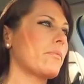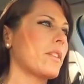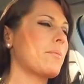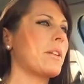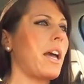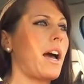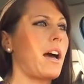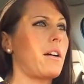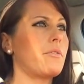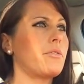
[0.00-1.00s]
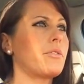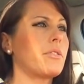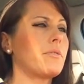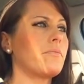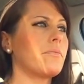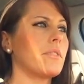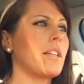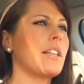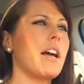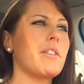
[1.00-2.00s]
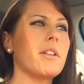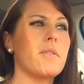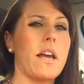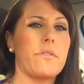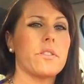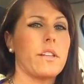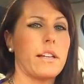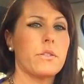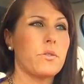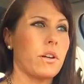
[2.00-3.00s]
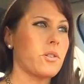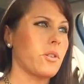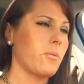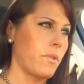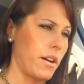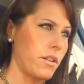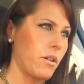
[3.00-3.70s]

I'm gonna have I don't even have to like structure it where I know